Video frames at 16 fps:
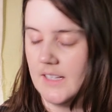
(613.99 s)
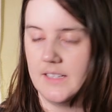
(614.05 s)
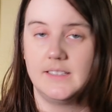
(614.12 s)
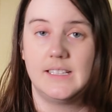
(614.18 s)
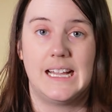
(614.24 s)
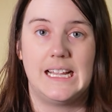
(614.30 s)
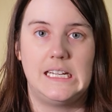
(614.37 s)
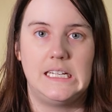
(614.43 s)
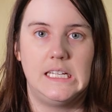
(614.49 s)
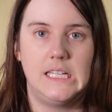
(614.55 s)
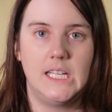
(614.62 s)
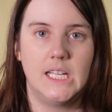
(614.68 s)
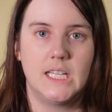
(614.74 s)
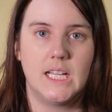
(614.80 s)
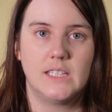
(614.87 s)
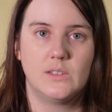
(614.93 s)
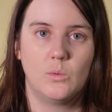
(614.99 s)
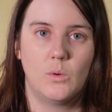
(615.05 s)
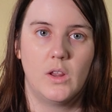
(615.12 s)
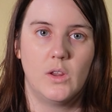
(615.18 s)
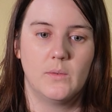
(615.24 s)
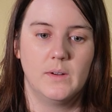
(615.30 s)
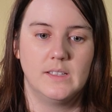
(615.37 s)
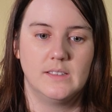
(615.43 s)
tiny, and that's one of
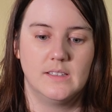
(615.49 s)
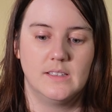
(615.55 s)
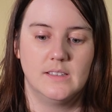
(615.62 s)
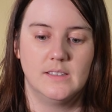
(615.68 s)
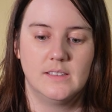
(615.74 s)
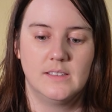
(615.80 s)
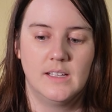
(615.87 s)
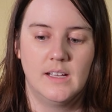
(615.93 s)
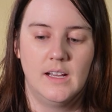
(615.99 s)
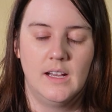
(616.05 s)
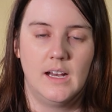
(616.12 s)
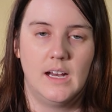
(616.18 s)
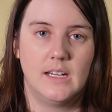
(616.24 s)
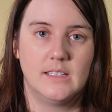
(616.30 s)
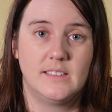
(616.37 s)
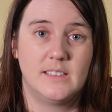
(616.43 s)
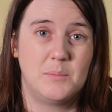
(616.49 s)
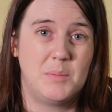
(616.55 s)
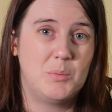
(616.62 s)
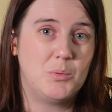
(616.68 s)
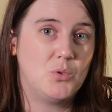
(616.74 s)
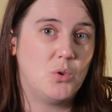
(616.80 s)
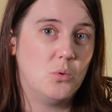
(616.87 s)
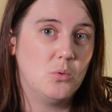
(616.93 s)
the reasons some
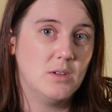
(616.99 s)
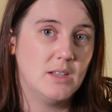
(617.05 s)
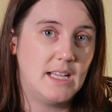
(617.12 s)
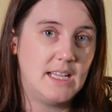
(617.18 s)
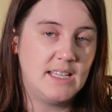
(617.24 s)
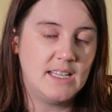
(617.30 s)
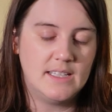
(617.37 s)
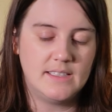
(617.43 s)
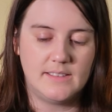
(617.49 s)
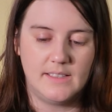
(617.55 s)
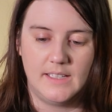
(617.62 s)
people don't like it.